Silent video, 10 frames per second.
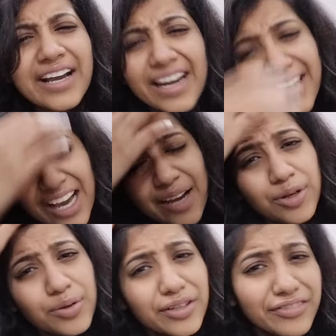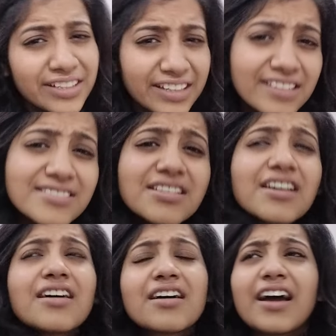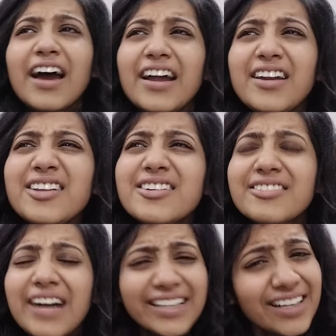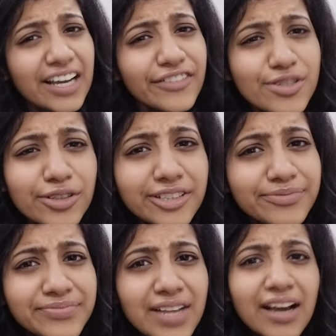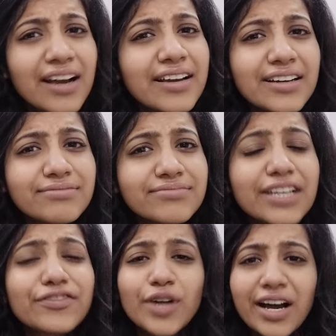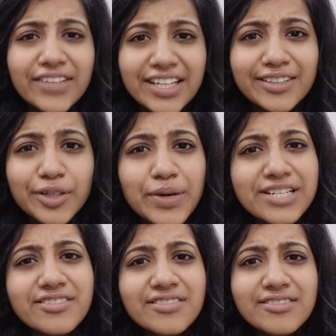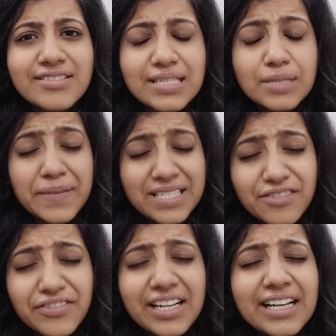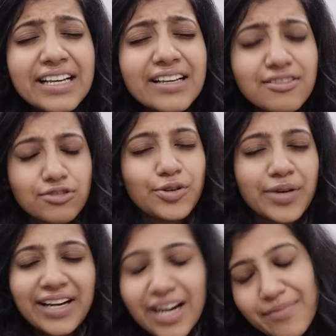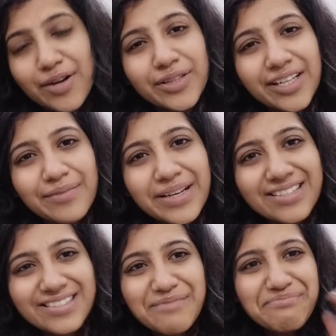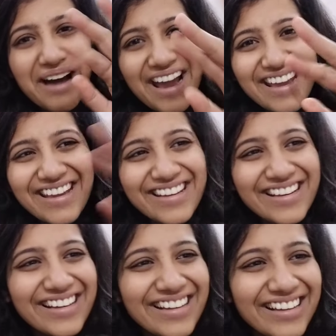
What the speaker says: I get time to do different things, and I think life is good. Yeah, if you have any other questions specifically, so you can let me know in the comments. Bye.